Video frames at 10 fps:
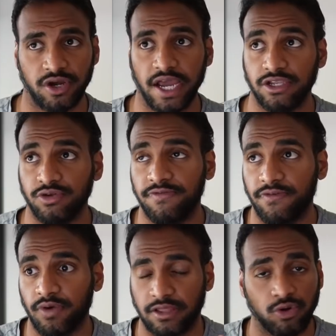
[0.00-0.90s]
and you
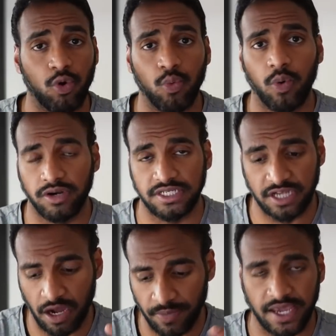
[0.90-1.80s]
feel like the whole world is
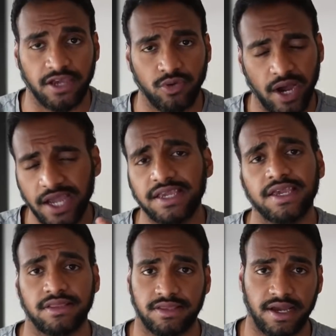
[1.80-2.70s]
coming at you. I
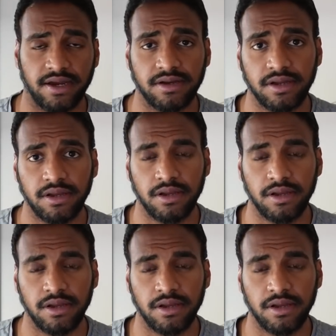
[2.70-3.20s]
get that.